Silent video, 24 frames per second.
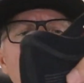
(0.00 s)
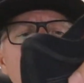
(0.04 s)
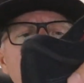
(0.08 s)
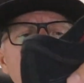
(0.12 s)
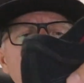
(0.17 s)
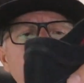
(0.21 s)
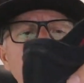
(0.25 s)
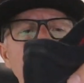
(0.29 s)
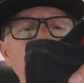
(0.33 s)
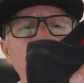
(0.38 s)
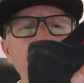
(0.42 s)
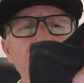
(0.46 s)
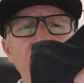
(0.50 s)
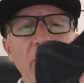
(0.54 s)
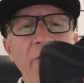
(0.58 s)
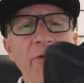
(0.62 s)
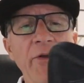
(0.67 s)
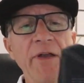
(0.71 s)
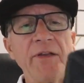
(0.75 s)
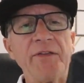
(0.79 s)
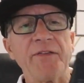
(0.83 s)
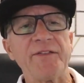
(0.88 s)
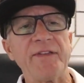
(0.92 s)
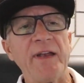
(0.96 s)
These are
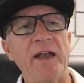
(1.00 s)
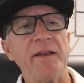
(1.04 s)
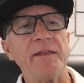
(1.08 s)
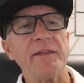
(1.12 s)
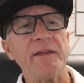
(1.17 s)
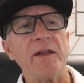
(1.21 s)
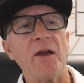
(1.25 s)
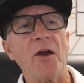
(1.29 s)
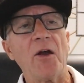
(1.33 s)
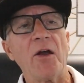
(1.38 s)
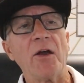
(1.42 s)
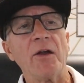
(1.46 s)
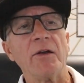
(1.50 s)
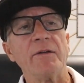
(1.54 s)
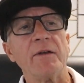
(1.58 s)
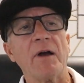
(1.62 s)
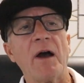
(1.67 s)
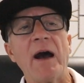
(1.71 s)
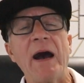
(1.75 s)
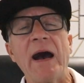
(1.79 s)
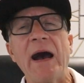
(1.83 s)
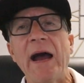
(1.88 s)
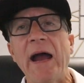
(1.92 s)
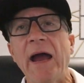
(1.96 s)
very state-of-the-art,
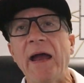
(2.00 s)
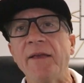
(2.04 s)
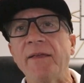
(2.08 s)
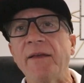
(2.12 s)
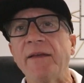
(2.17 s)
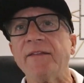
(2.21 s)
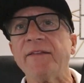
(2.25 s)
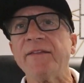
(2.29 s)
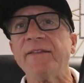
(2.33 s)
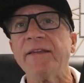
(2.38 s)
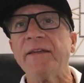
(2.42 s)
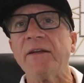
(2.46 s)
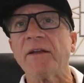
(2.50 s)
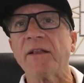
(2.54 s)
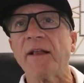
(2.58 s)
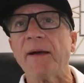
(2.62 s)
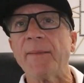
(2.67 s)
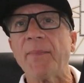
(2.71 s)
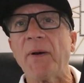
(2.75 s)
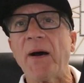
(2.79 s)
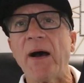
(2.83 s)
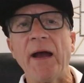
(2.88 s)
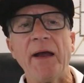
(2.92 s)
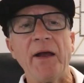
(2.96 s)
high. They seal
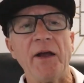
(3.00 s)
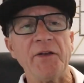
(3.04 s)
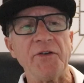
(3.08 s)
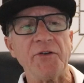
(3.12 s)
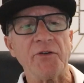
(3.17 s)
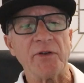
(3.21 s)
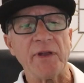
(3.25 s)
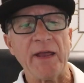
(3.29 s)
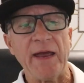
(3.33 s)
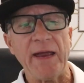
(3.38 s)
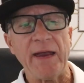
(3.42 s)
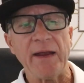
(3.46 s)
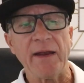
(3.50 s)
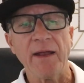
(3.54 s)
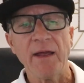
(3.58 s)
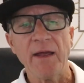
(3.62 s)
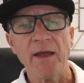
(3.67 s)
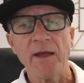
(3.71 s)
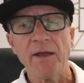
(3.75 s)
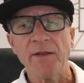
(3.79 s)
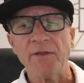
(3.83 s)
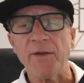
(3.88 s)
up high on your leg.